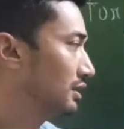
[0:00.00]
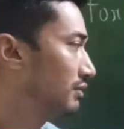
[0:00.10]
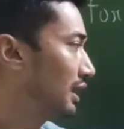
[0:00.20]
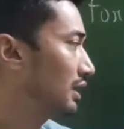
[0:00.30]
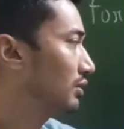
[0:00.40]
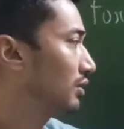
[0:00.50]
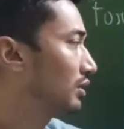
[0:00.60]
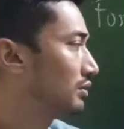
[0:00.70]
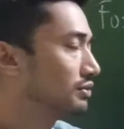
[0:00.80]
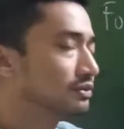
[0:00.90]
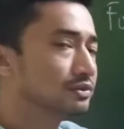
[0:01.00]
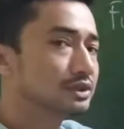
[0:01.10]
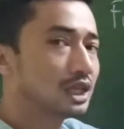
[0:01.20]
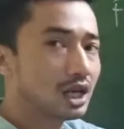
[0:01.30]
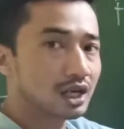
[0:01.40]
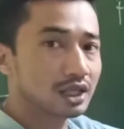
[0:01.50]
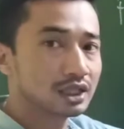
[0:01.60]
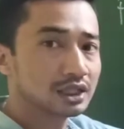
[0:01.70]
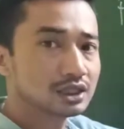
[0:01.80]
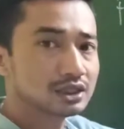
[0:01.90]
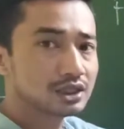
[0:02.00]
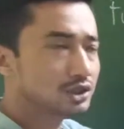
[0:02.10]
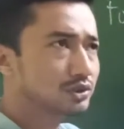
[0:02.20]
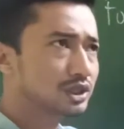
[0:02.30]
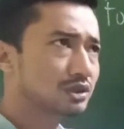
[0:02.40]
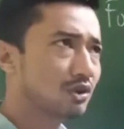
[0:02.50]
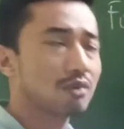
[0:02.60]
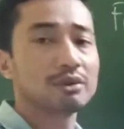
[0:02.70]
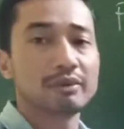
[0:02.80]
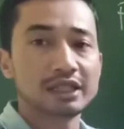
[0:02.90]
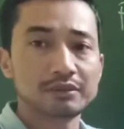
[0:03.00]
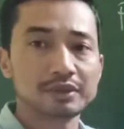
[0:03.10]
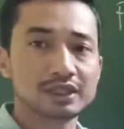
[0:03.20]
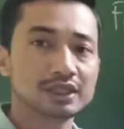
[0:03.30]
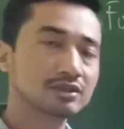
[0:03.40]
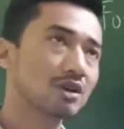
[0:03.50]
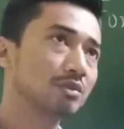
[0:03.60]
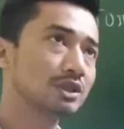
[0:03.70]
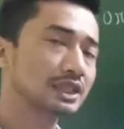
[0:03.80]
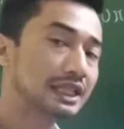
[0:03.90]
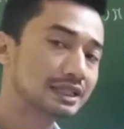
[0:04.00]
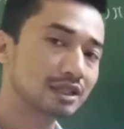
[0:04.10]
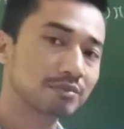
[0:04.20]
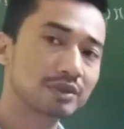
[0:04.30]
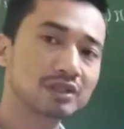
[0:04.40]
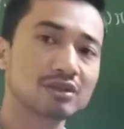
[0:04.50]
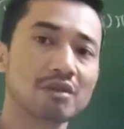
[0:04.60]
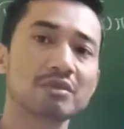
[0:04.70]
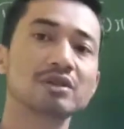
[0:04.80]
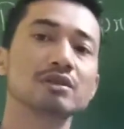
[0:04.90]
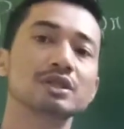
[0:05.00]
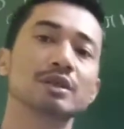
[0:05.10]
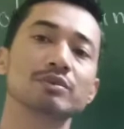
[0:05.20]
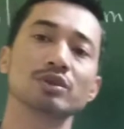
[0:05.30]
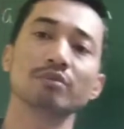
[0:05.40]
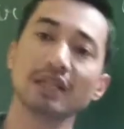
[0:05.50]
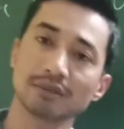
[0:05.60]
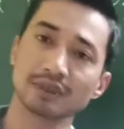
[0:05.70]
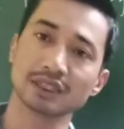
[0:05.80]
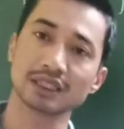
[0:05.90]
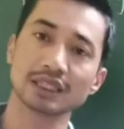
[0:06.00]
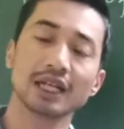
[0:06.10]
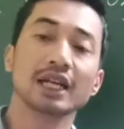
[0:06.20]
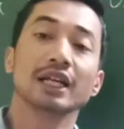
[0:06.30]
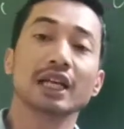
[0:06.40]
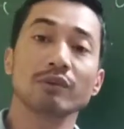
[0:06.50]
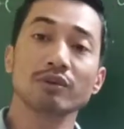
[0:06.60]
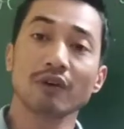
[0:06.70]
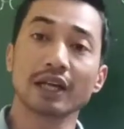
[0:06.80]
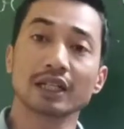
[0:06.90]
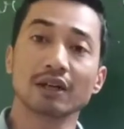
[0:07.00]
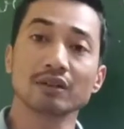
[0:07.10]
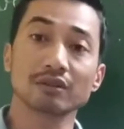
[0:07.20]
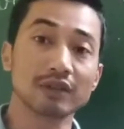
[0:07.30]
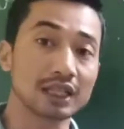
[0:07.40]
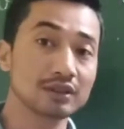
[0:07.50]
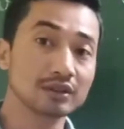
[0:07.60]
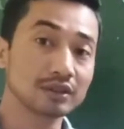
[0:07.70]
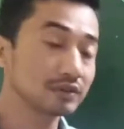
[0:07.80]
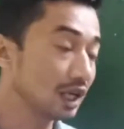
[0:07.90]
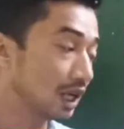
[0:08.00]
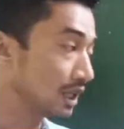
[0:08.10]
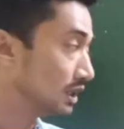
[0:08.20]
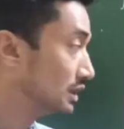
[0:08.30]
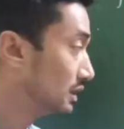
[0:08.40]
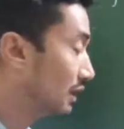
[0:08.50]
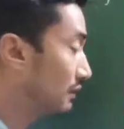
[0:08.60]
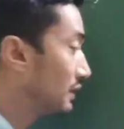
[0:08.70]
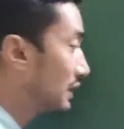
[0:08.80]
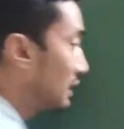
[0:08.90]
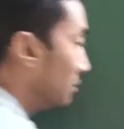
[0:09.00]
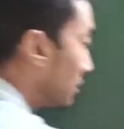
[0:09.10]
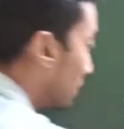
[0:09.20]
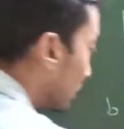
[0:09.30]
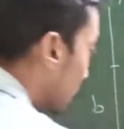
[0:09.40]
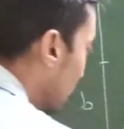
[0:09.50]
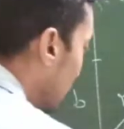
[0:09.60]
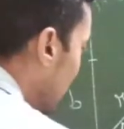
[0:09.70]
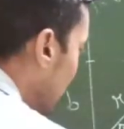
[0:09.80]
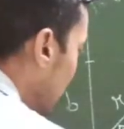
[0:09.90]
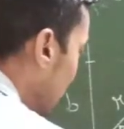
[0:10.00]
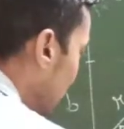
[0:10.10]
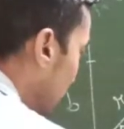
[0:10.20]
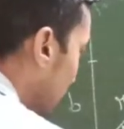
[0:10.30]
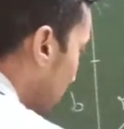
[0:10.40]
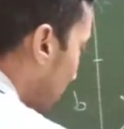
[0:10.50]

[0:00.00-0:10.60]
the value of r? Just using normal mathematics, normal, think simple, normal conceptual mathematics. Can we find out the value of r? Definitely, because this is a